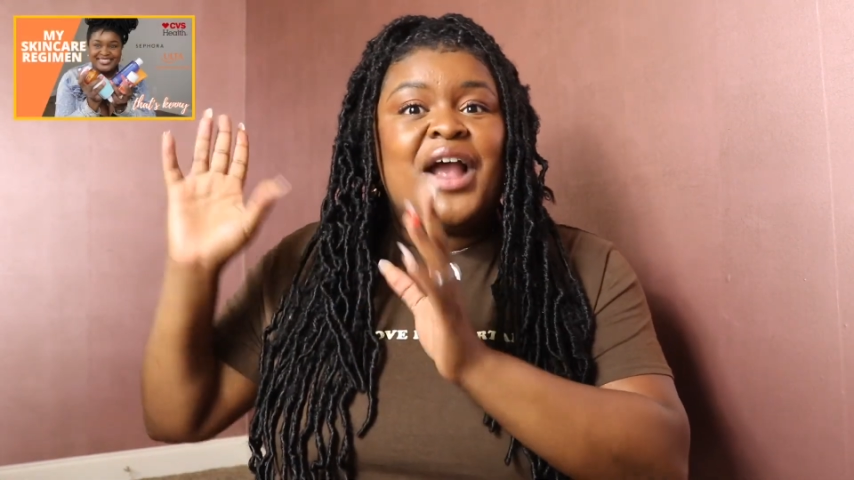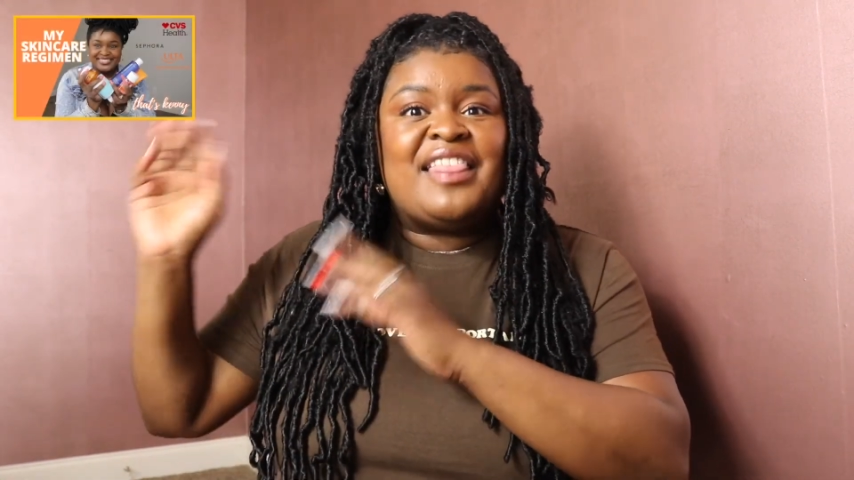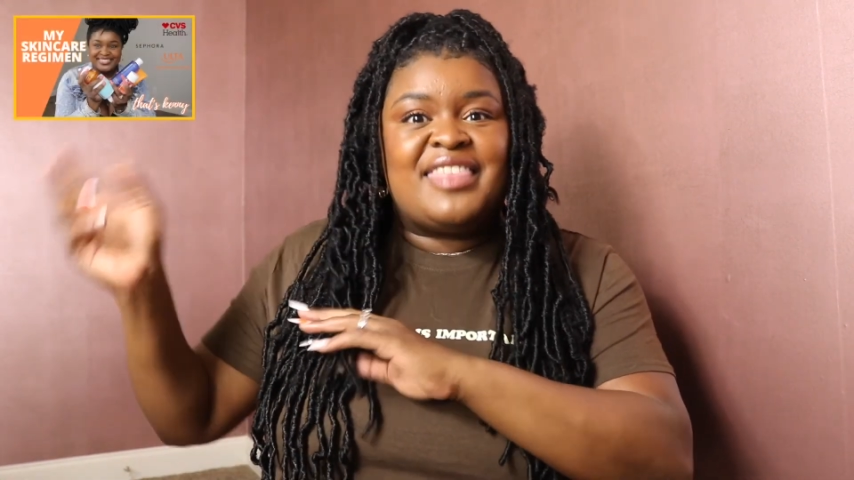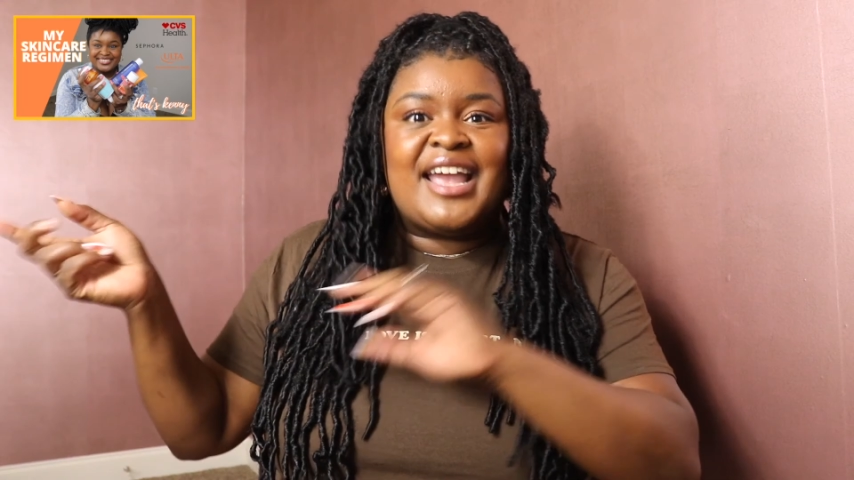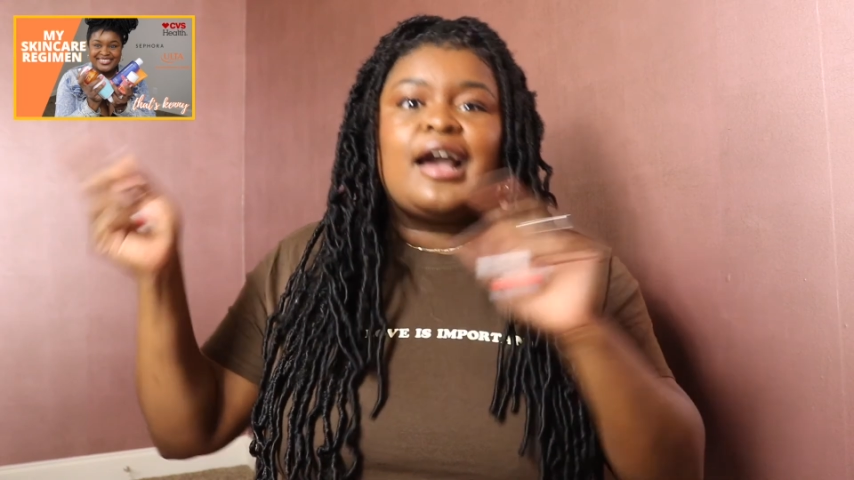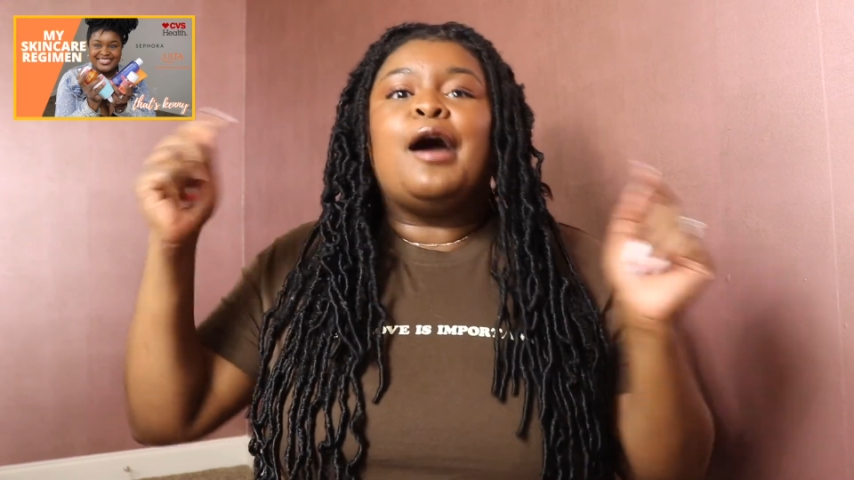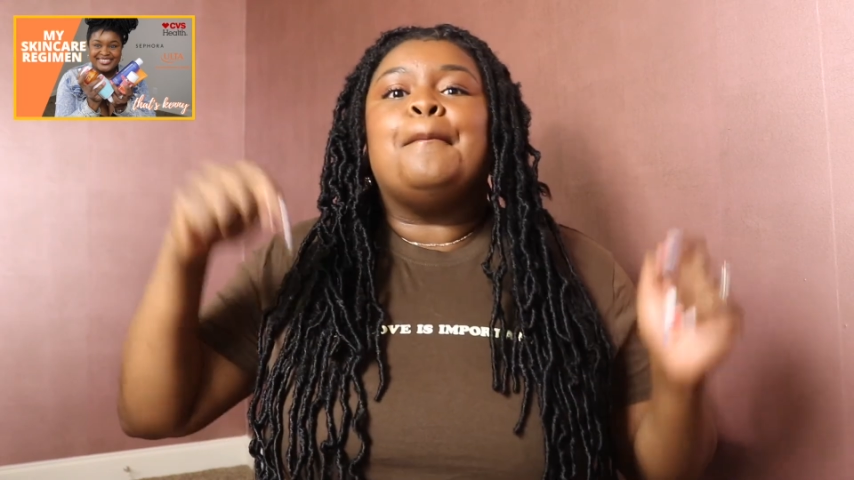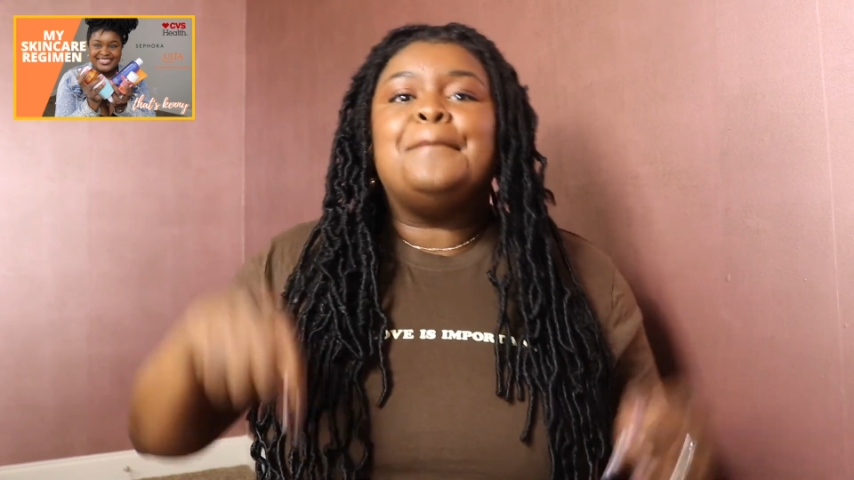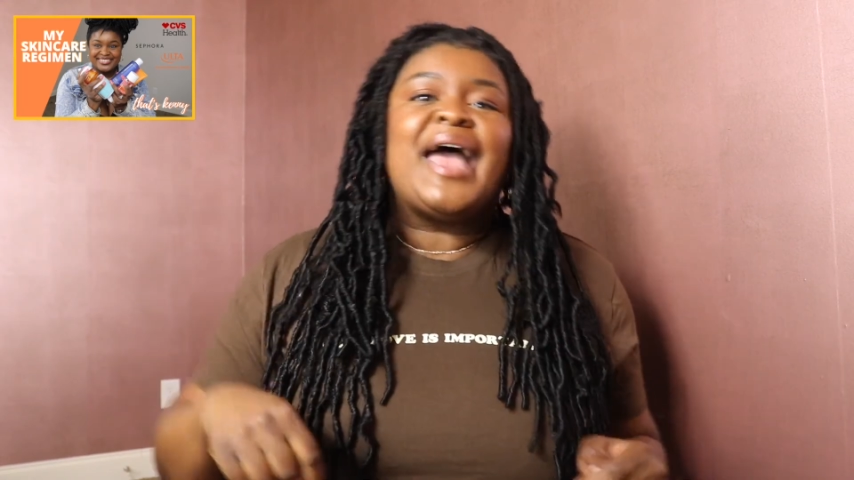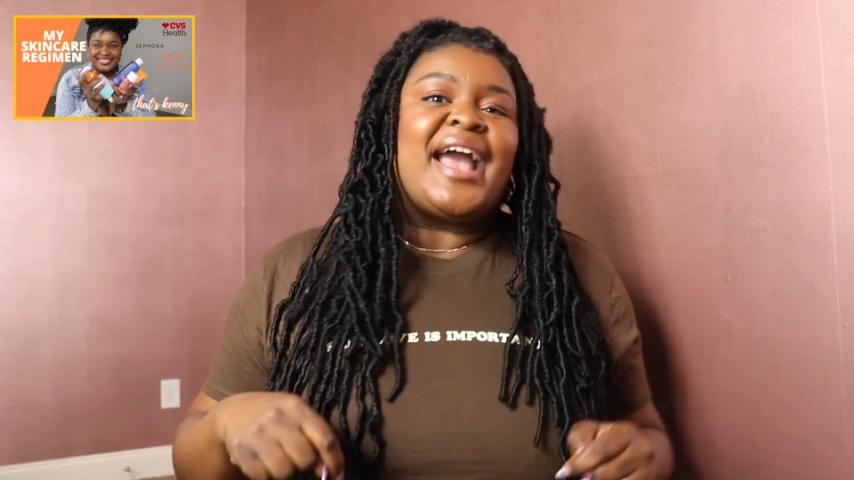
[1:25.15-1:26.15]
and then
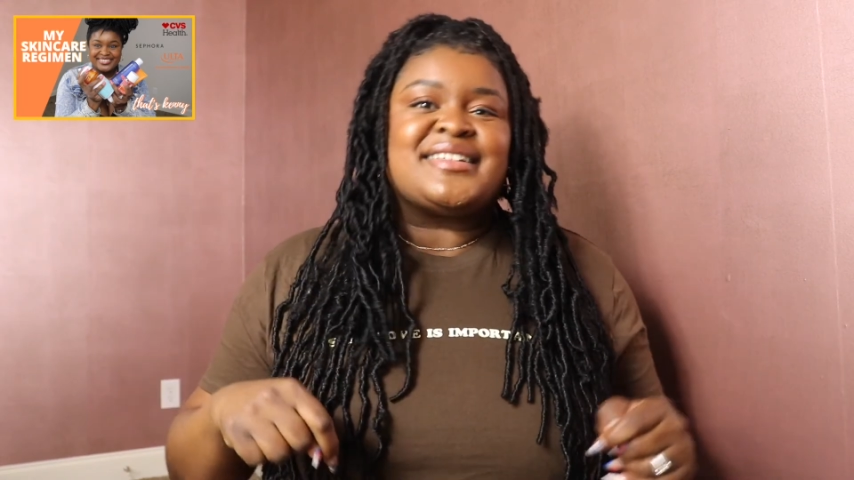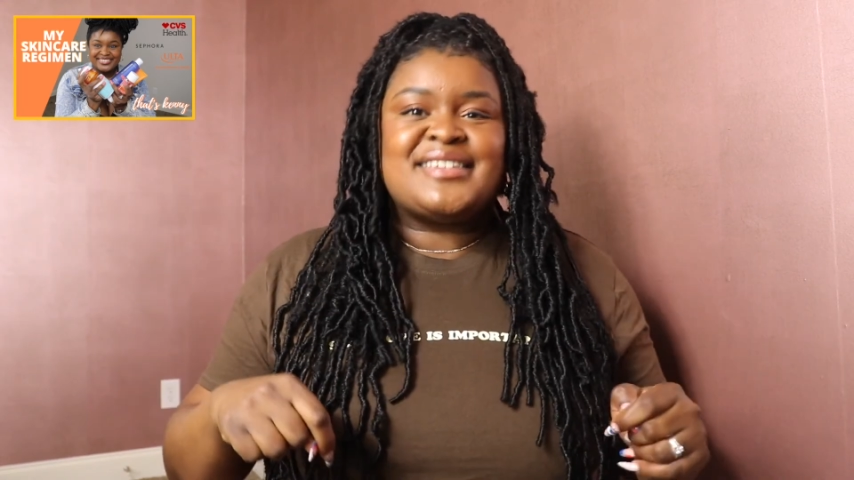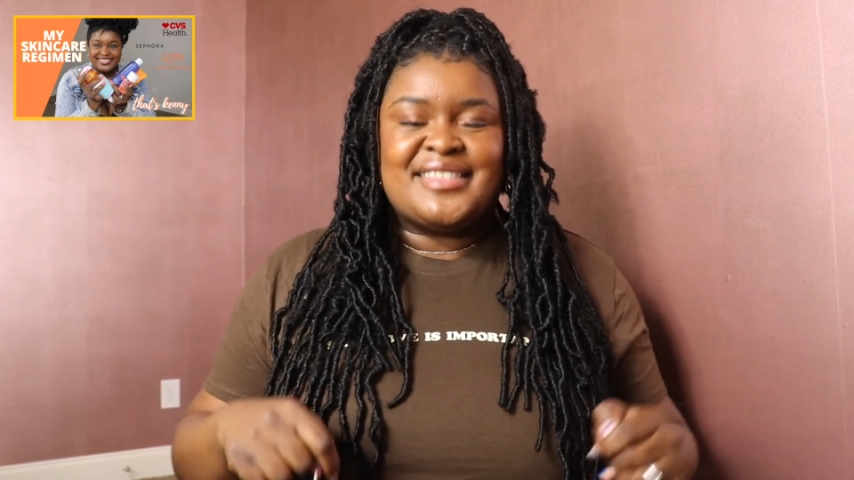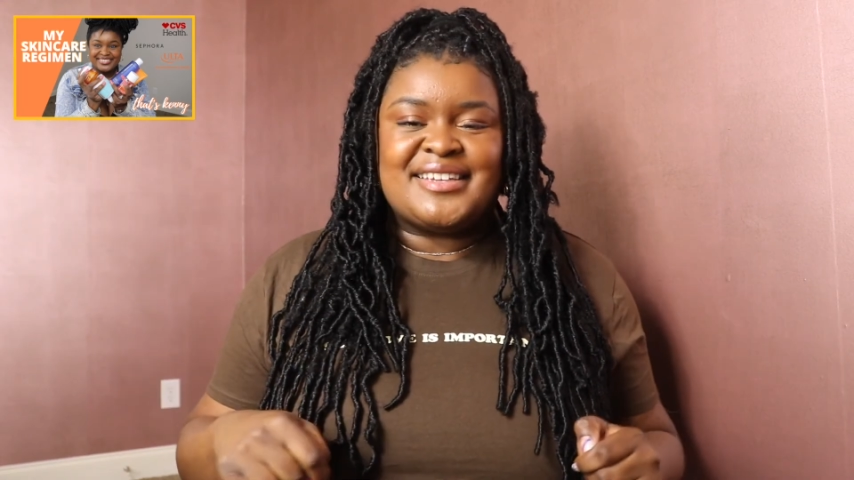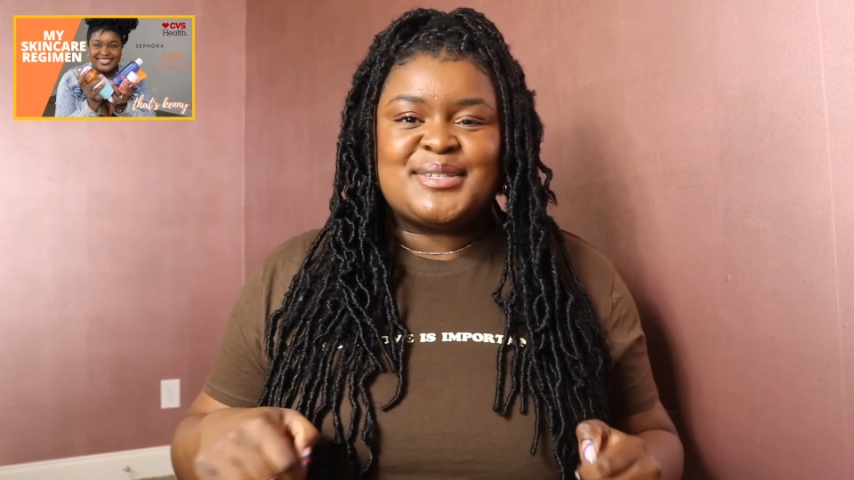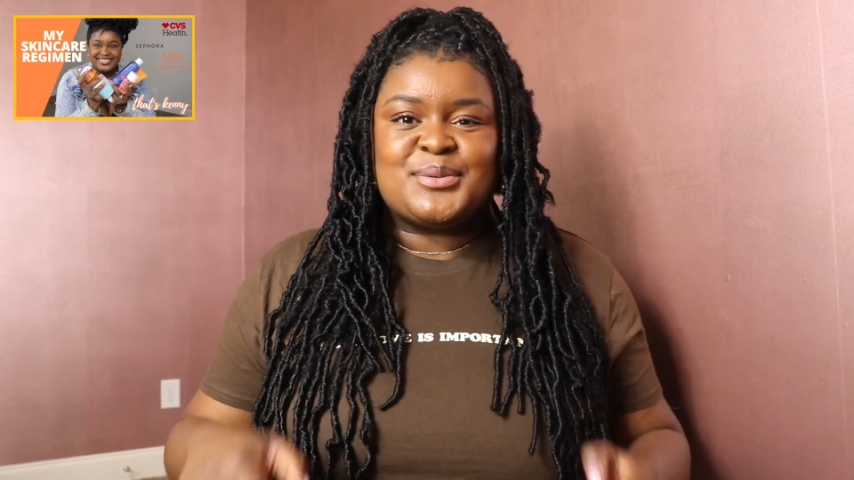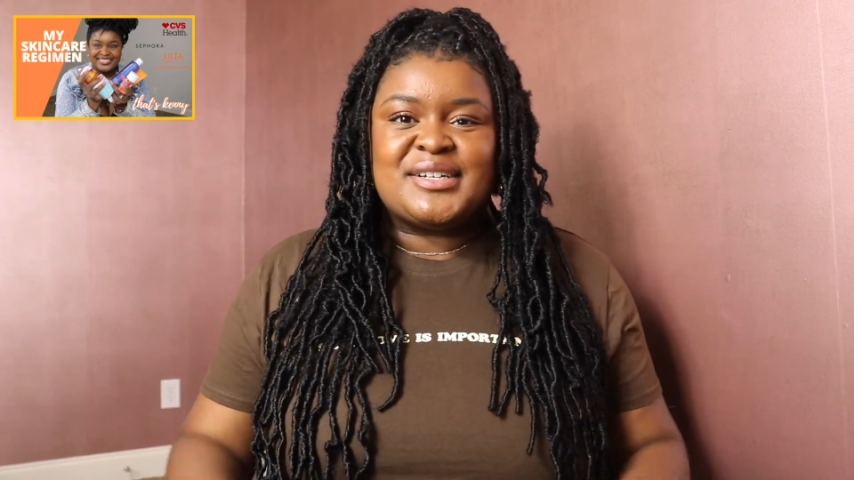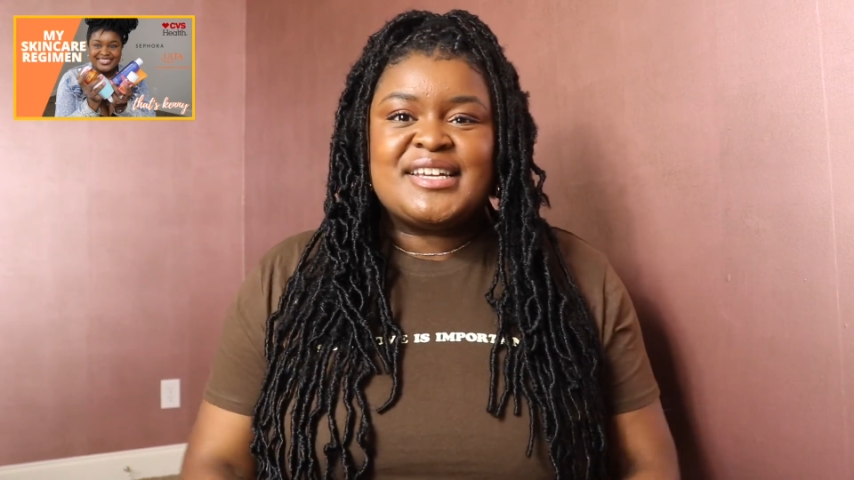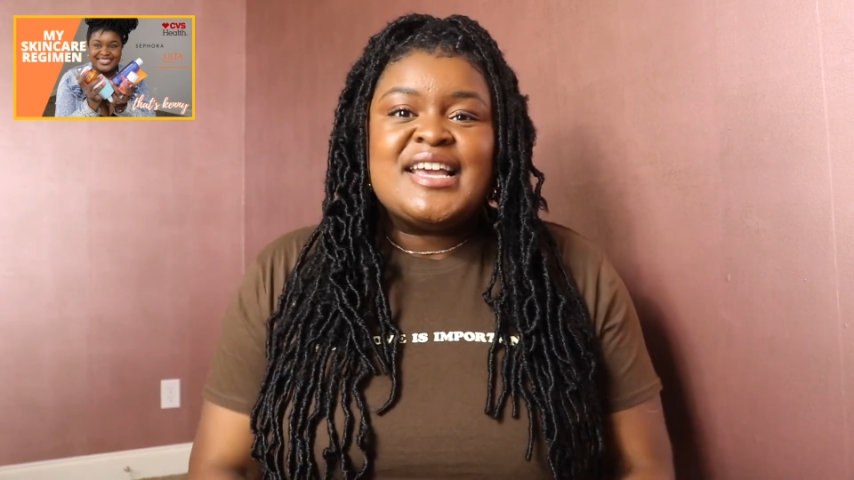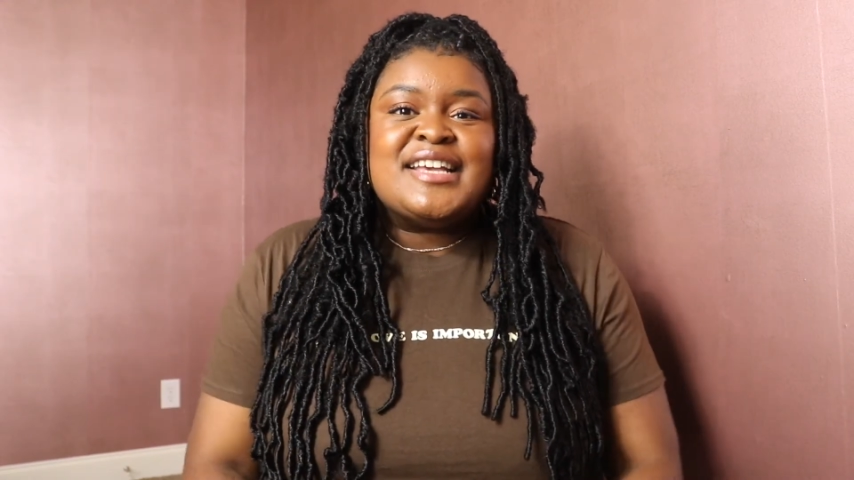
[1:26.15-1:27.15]
come back to this one.